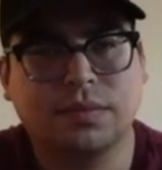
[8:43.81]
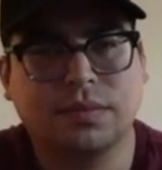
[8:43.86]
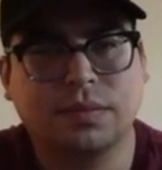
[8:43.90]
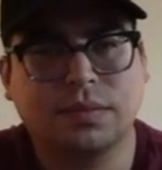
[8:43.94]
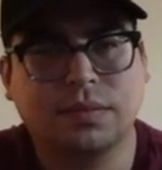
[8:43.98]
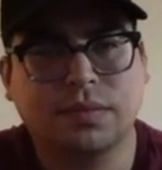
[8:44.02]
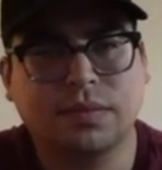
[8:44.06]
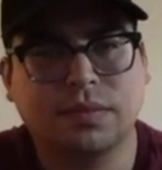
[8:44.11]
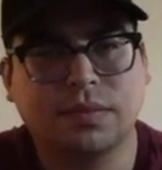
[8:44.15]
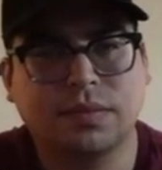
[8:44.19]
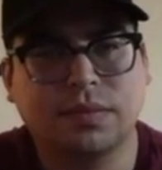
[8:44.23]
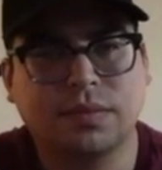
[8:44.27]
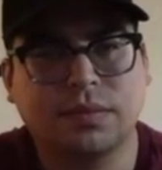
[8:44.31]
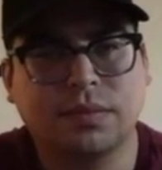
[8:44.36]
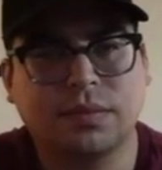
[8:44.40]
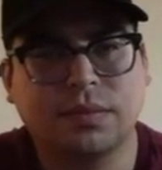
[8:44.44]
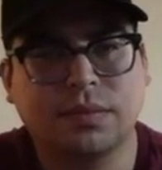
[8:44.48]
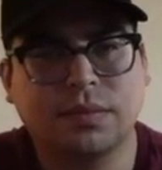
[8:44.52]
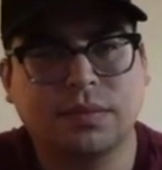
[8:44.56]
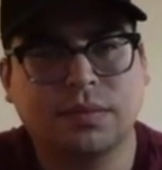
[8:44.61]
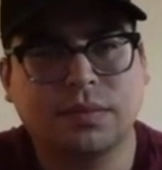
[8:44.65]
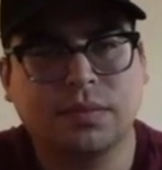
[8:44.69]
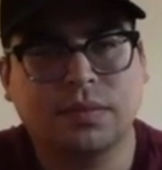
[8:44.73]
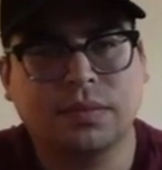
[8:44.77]

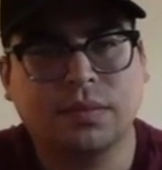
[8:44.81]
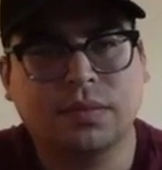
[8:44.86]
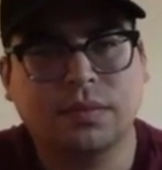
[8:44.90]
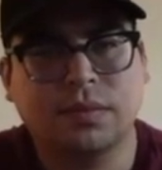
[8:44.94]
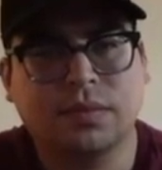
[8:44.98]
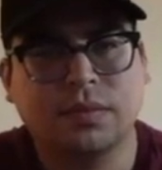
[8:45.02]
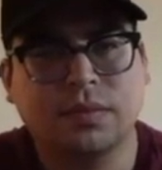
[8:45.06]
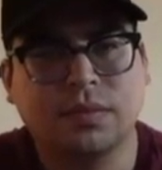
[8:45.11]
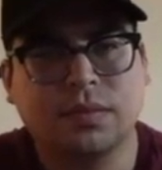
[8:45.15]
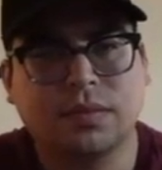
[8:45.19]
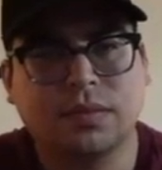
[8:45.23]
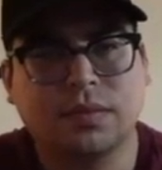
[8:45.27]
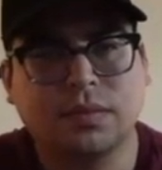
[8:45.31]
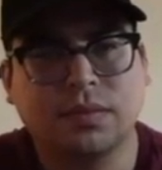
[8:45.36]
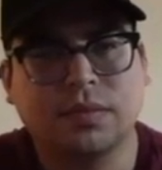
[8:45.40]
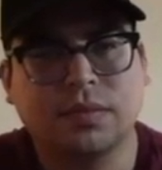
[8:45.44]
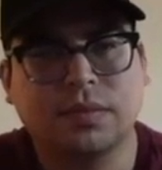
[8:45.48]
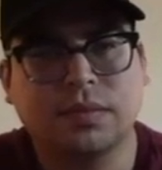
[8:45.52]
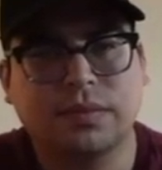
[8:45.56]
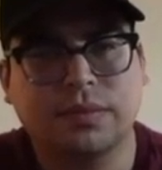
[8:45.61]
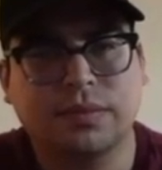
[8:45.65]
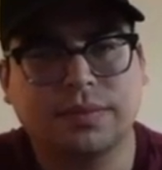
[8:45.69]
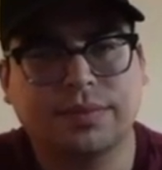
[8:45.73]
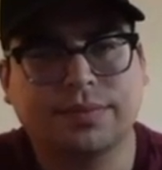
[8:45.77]

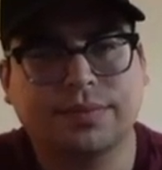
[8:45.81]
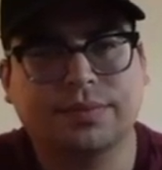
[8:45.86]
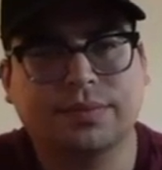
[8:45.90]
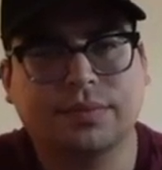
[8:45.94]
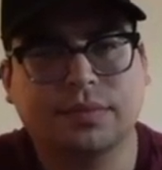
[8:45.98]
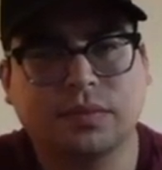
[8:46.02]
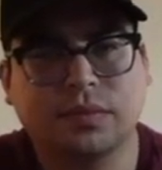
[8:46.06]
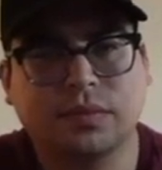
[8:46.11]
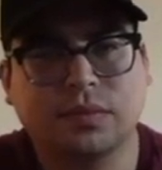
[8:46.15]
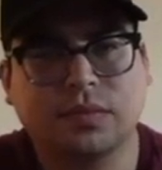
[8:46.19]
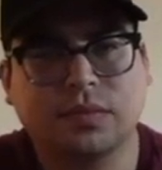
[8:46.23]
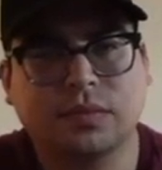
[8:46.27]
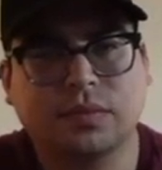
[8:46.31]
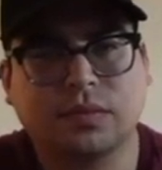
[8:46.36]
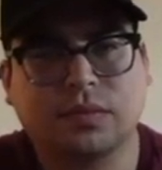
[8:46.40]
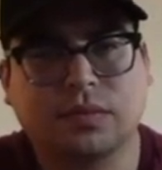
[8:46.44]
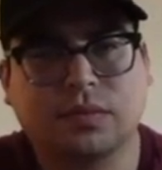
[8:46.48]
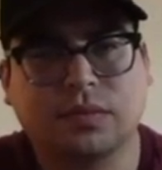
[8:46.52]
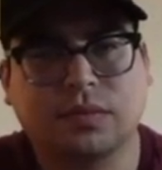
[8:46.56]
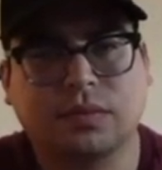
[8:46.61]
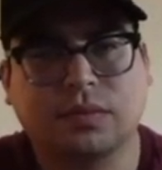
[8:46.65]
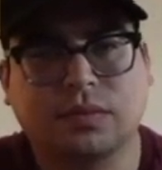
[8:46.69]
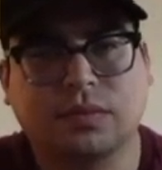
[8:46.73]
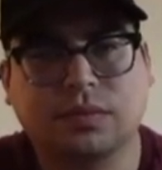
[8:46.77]

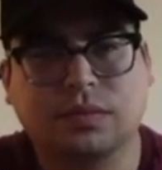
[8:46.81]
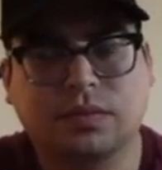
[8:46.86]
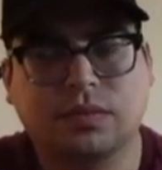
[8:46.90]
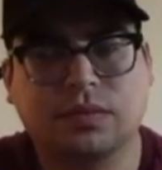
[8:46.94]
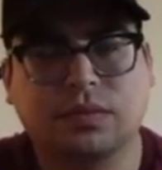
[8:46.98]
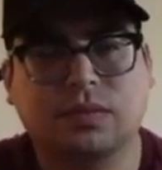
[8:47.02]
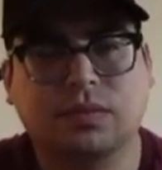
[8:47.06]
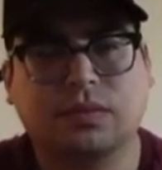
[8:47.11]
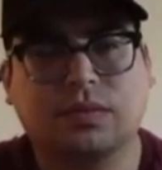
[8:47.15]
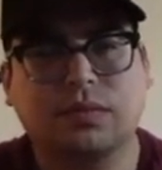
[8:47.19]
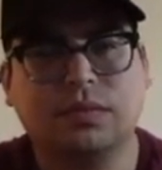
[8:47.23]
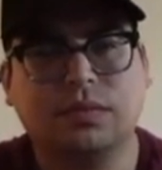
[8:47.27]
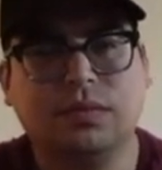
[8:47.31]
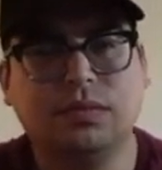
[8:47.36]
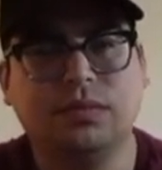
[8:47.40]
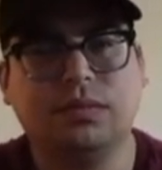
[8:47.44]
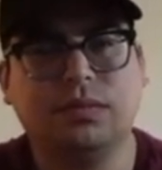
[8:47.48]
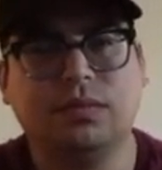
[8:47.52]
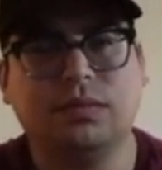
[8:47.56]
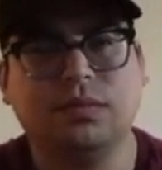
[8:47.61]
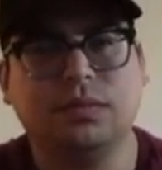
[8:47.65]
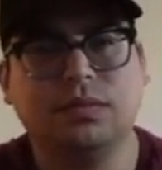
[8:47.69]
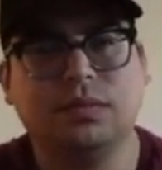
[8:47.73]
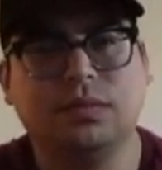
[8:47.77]

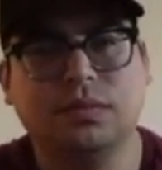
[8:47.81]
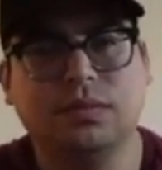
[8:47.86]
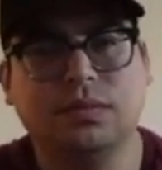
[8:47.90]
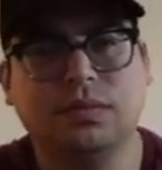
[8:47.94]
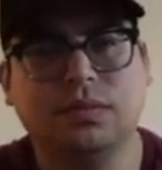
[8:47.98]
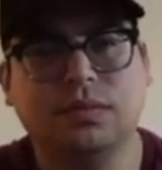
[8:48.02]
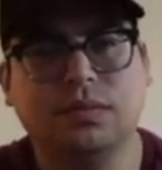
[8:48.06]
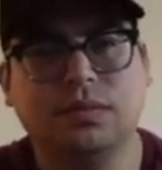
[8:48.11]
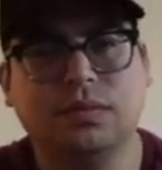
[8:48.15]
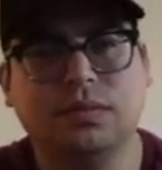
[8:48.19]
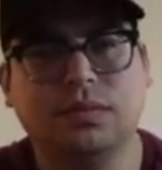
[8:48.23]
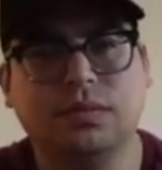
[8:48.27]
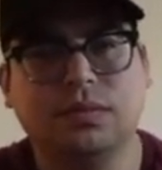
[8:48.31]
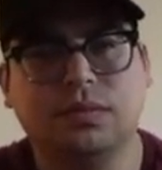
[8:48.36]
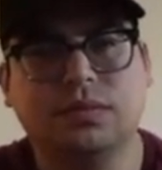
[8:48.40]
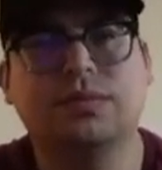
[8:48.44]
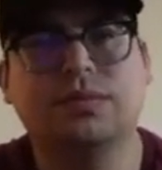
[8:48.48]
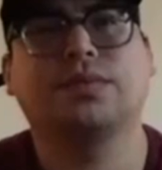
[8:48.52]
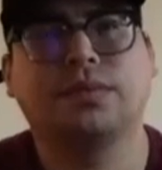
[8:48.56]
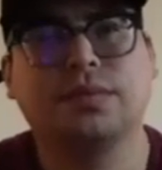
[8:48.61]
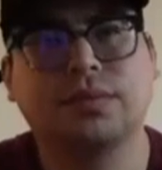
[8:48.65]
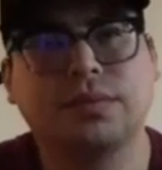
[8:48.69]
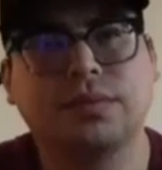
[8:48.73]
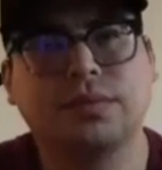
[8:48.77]

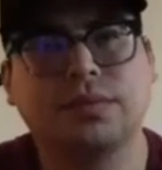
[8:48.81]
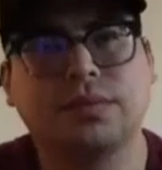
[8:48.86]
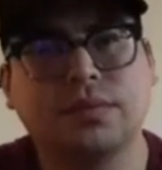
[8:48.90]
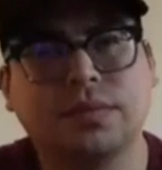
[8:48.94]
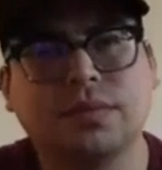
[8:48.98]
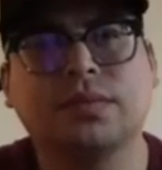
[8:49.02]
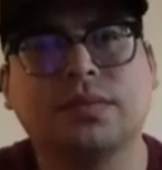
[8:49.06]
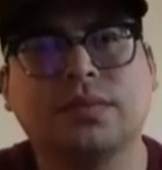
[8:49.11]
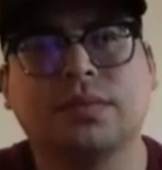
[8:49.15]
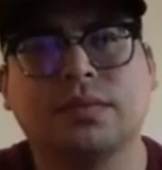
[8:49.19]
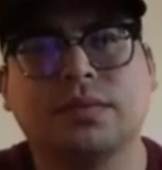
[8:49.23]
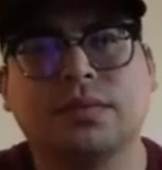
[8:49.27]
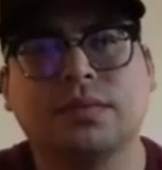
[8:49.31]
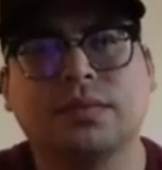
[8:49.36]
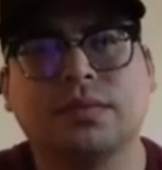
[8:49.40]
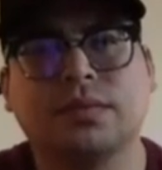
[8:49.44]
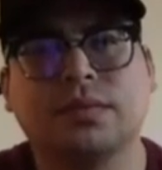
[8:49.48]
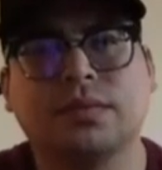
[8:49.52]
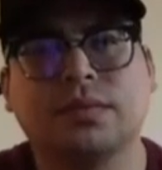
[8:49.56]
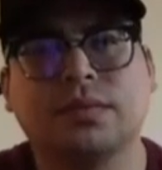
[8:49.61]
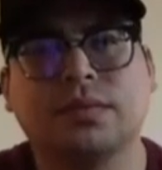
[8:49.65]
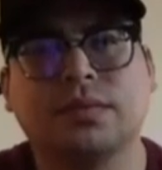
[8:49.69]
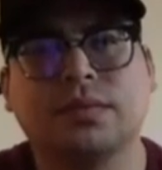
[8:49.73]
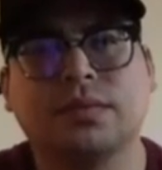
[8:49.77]

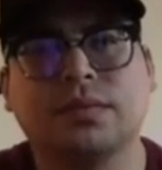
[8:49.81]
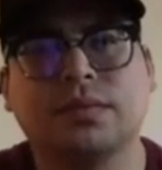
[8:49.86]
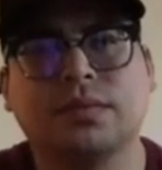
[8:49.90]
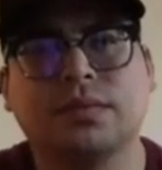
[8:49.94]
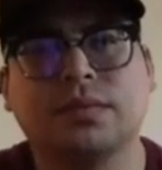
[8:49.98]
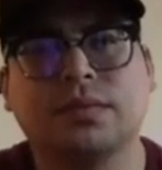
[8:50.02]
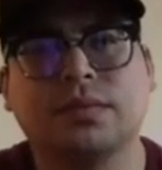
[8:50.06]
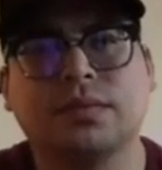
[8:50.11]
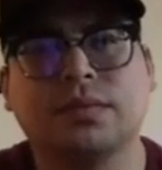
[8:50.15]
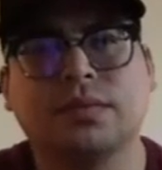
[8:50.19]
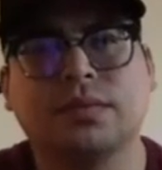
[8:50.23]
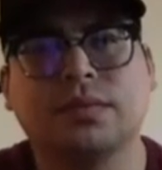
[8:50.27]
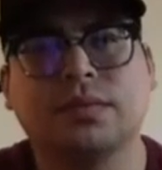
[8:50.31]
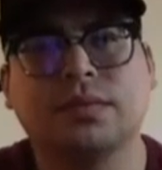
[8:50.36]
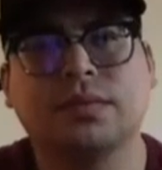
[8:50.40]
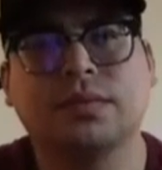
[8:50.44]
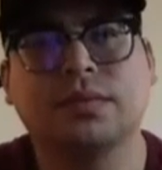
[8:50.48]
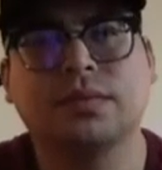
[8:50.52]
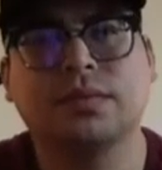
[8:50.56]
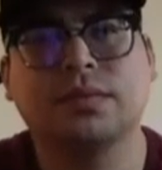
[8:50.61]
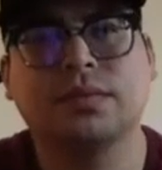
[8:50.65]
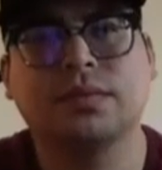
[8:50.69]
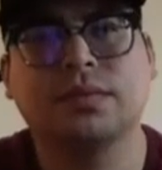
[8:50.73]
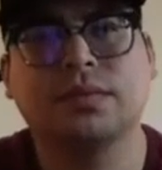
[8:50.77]

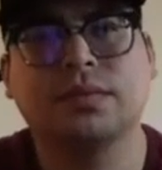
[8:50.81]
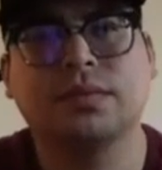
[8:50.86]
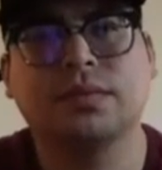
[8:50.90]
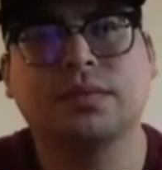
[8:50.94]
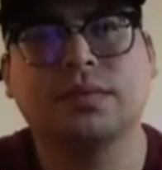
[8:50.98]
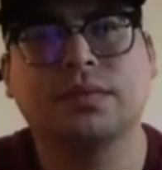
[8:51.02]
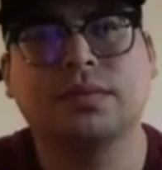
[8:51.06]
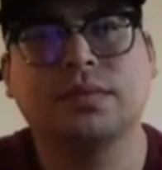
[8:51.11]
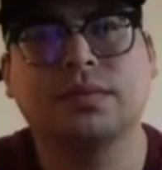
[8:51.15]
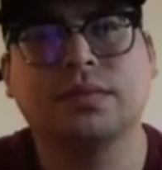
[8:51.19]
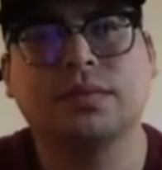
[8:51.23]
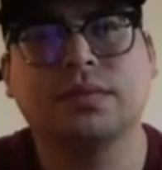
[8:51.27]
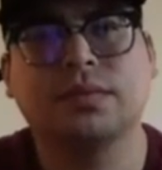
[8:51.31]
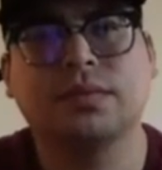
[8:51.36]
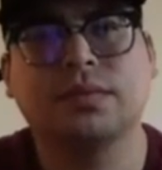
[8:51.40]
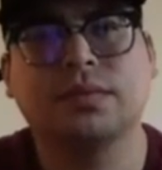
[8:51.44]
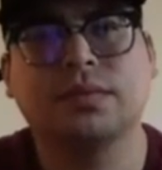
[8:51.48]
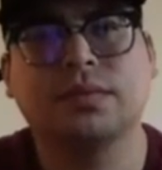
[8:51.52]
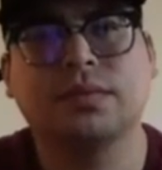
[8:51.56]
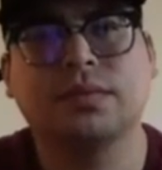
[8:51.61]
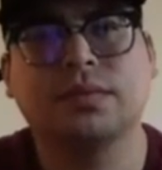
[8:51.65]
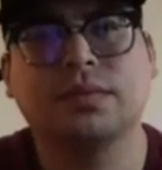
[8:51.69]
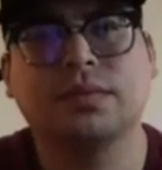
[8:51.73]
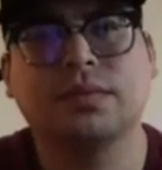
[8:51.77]
(silent)